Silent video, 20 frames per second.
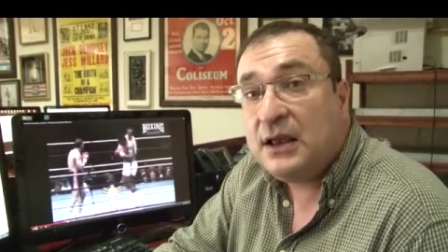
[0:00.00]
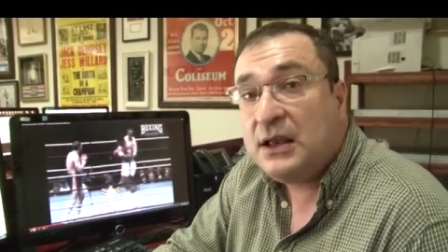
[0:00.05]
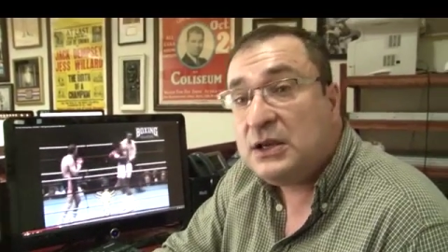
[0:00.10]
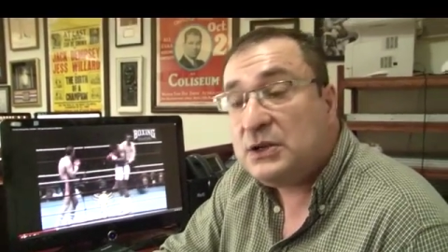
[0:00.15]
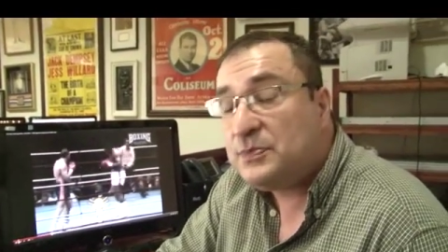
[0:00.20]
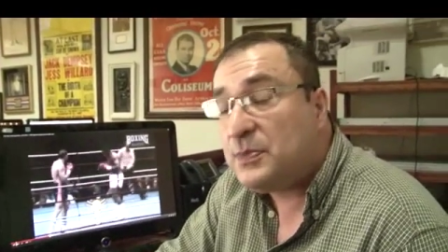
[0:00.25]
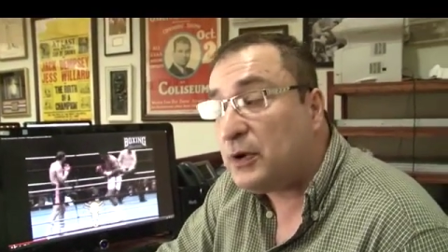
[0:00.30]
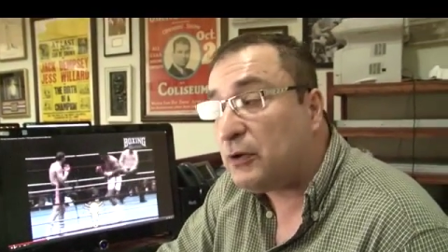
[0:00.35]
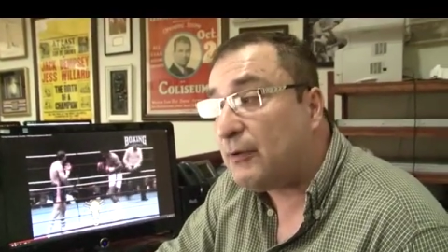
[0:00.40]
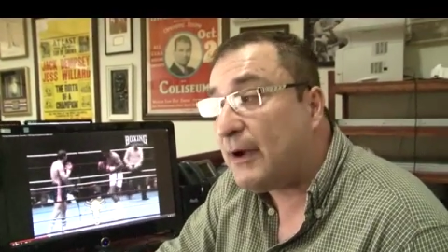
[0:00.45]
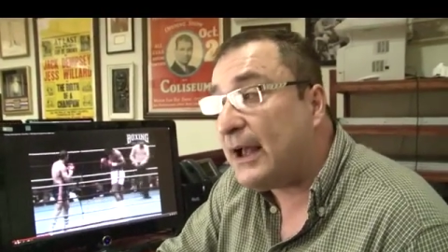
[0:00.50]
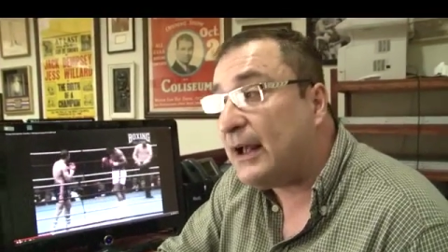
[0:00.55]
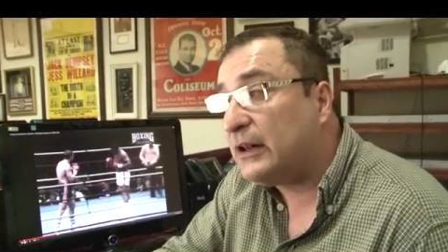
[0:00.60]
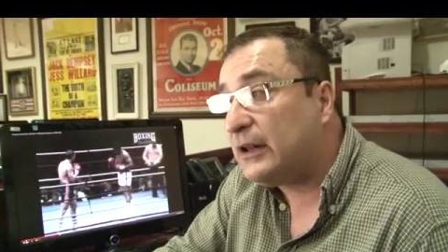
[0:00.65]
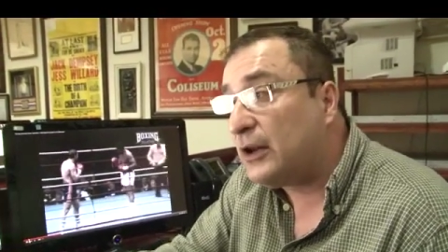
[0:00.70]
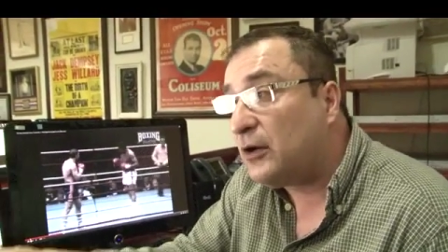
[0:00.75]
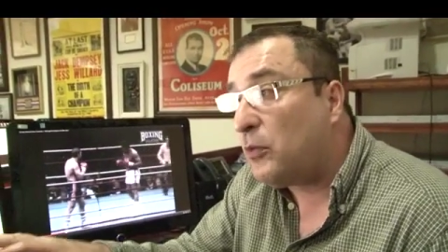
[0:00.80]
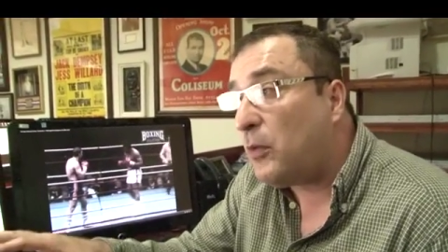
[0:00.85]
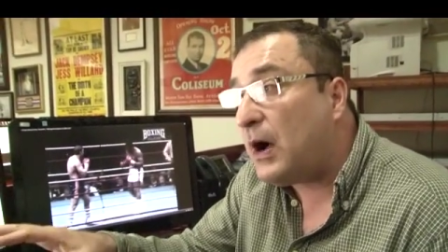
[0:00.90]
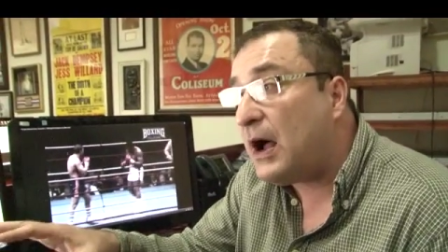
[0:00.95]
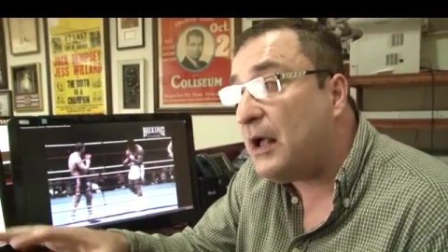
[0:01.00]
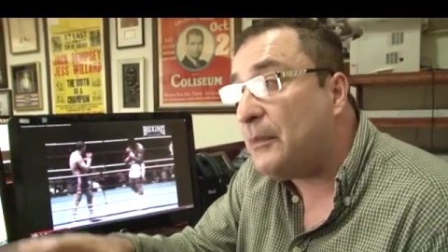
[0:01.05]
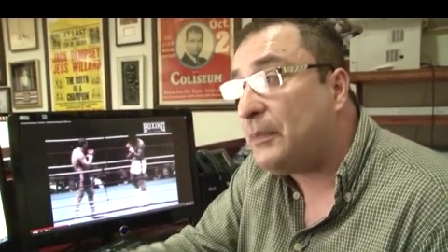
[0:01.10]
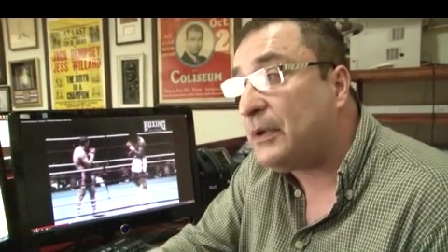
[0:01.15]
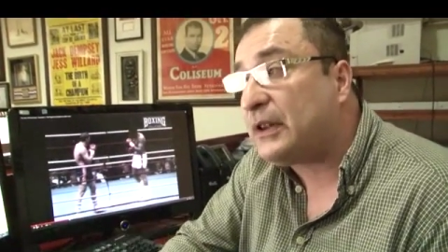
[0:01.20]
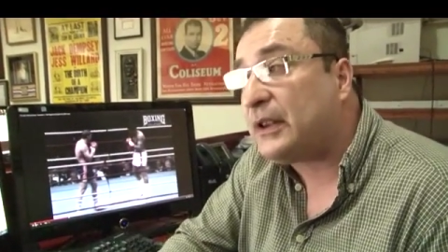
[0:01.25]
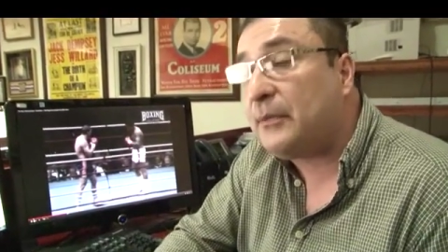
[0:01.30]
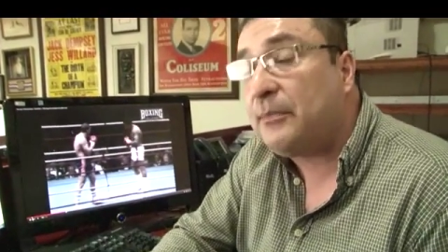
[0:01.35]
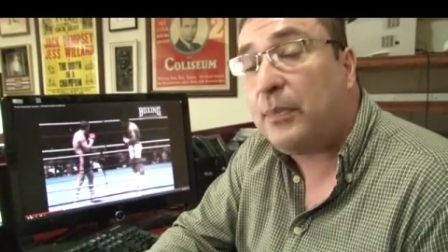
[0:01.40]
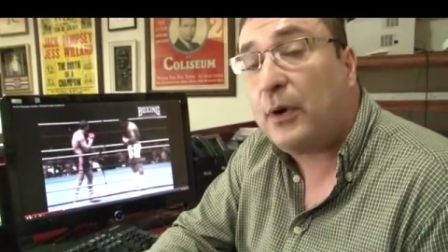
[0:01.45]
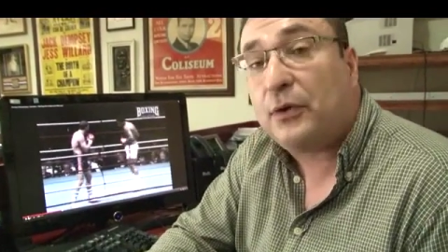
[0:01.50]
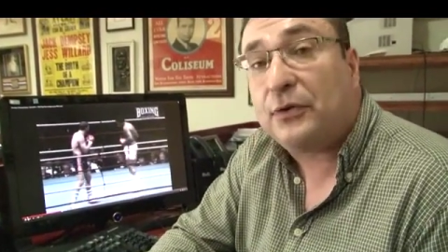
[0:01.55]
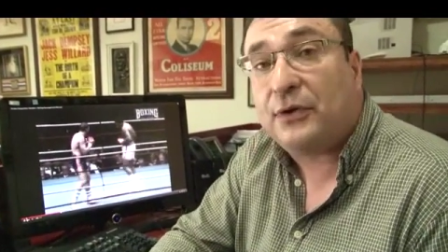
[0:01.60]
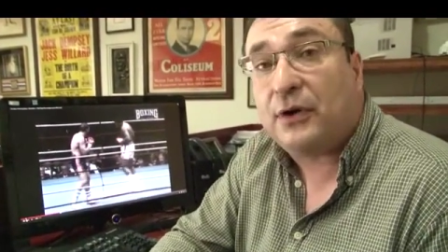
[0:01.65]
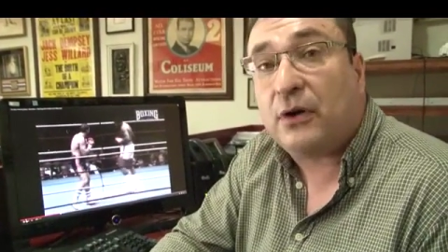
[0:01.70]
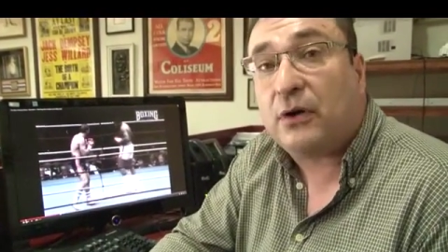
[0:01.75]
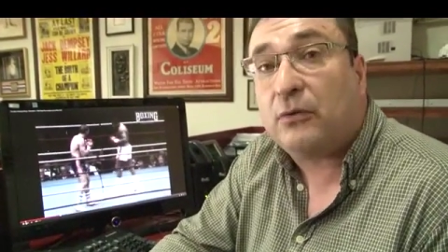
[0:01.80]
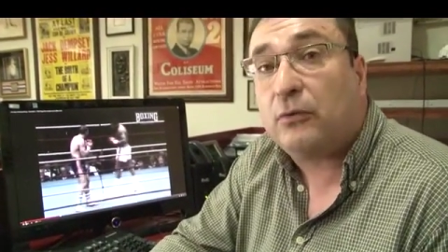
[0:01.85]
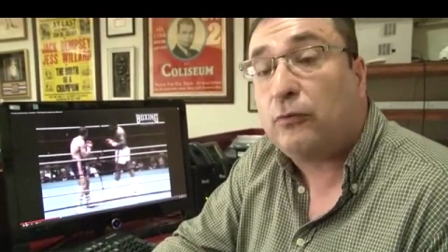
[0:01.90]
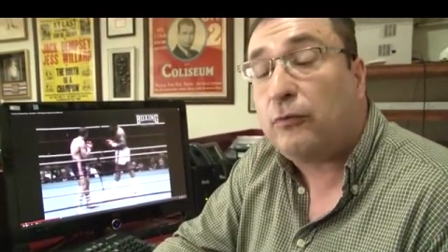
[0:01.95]
it's been around a little while, but they both
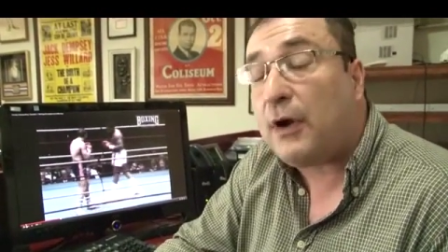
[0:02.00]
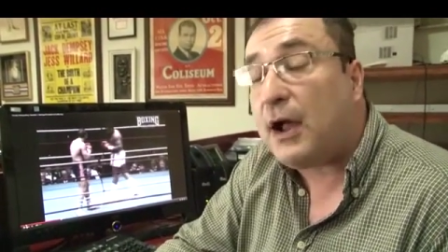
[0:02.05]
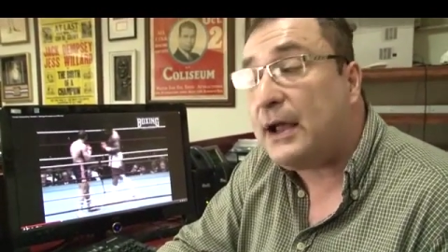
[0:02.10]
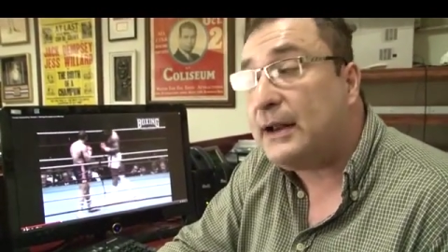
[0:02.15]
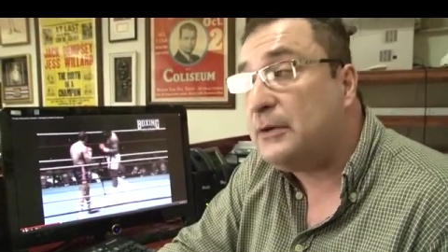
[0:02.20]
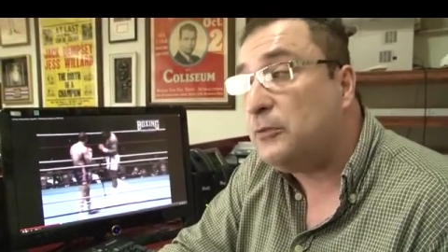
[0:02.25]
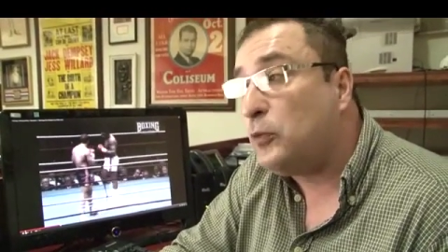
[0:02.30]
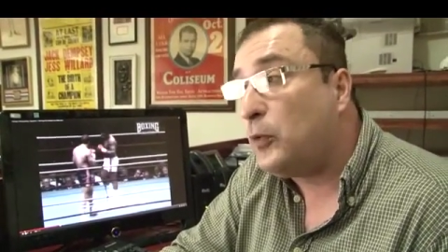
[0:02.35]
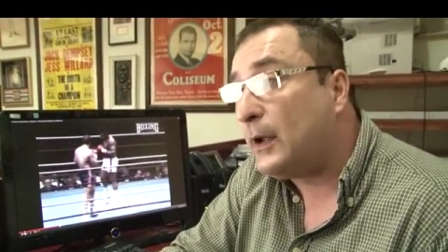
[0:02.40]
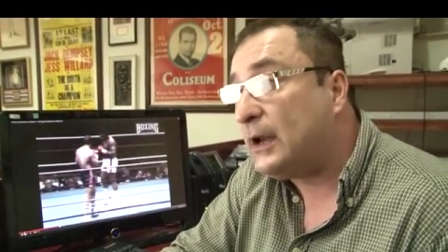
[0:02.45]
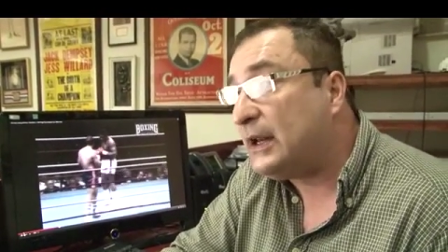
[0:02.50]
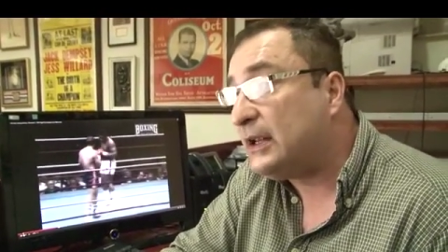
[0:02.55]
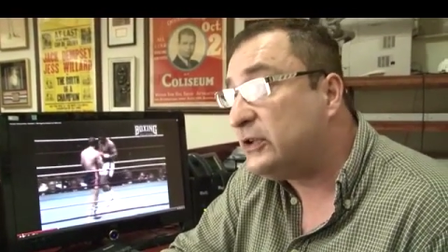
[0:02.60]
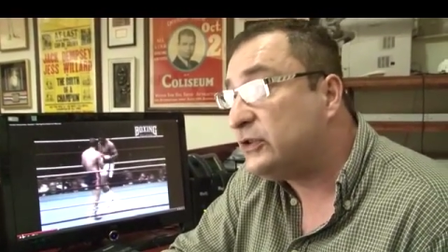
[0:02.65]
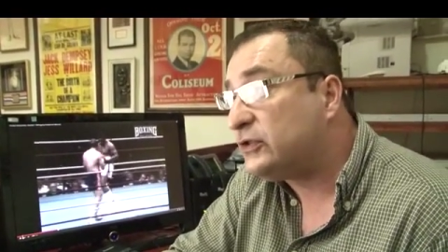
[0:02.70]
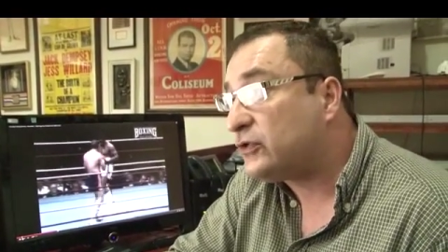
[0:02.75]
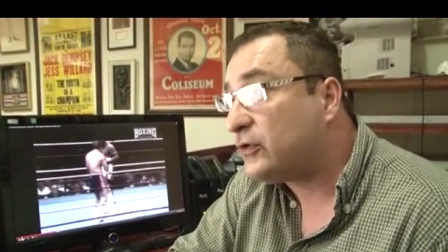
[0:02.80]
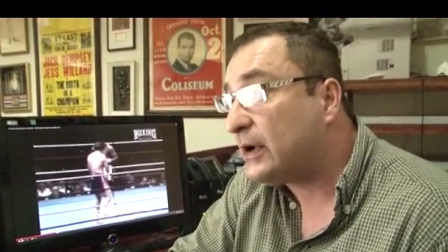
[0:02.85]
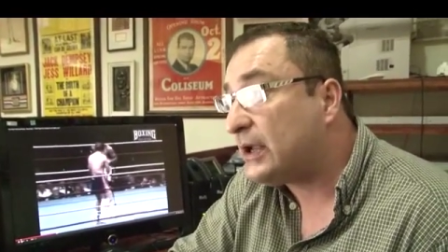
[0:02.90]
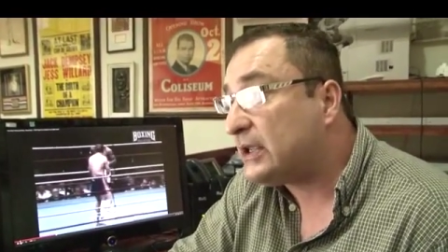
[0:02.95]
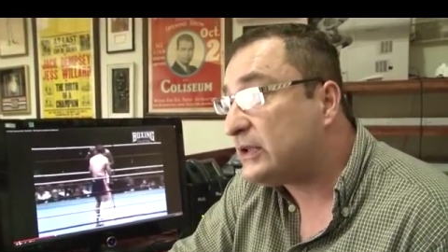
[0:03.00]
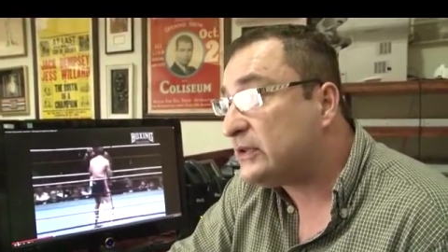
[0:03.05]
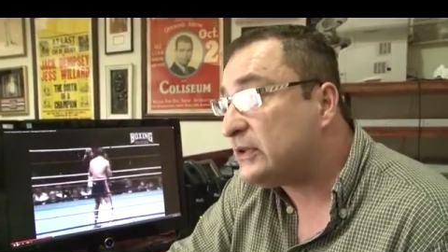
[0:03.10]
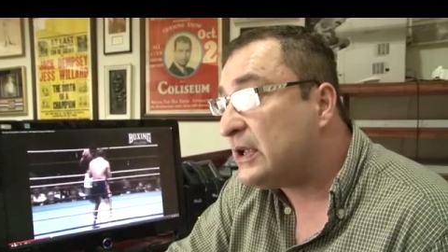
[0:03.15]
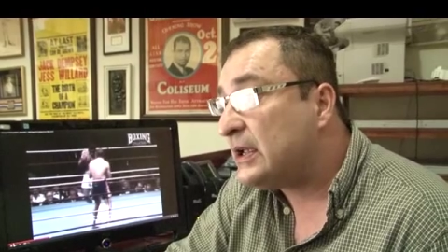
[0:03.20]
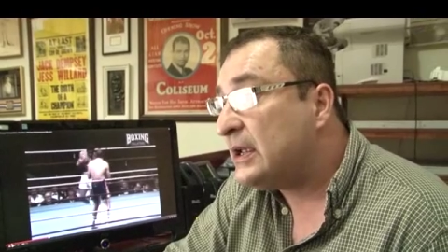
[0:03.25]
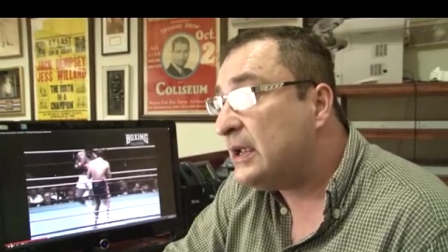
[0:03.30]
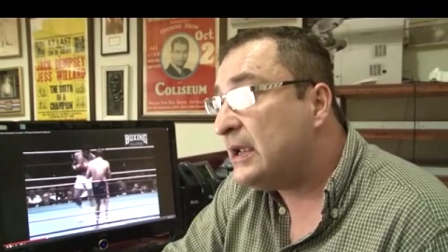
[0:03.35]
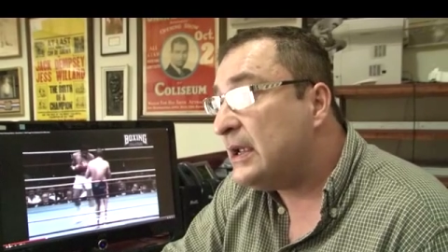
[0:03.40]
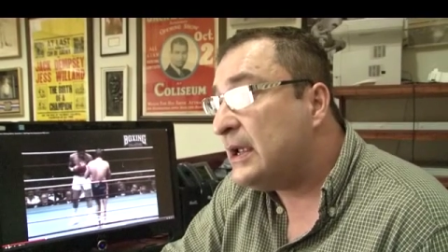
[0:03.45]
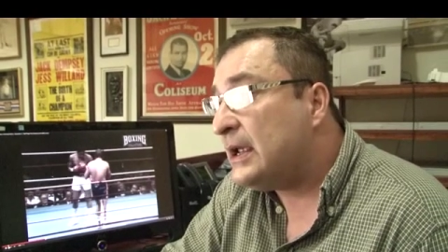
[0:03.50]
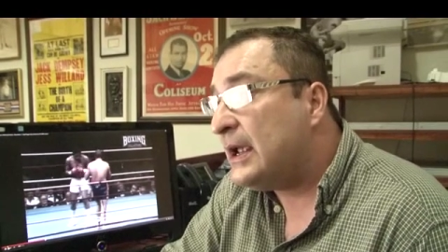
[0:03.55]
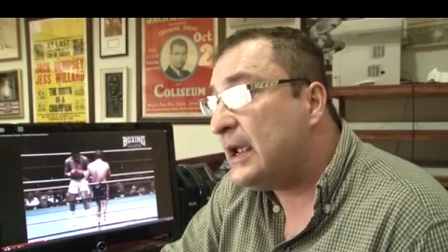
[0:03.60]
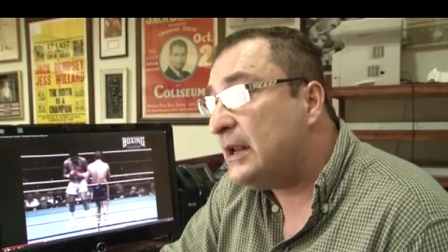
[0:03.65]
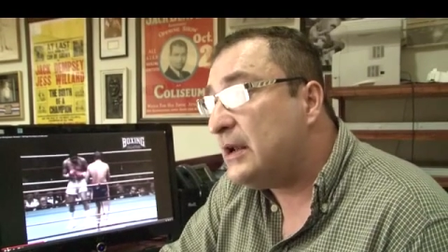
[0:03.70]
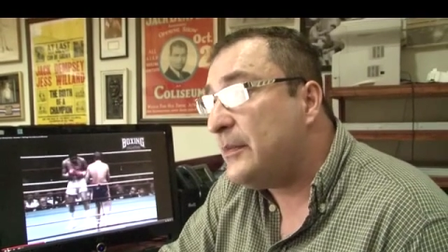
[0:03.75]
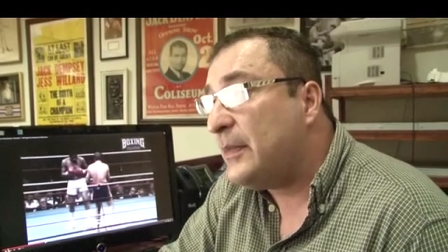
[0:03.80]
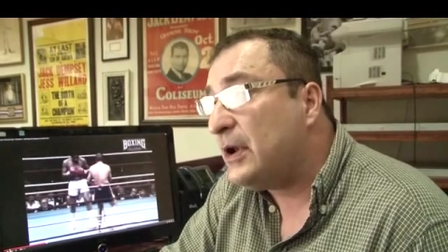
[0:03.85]
are riding winning streaks. In the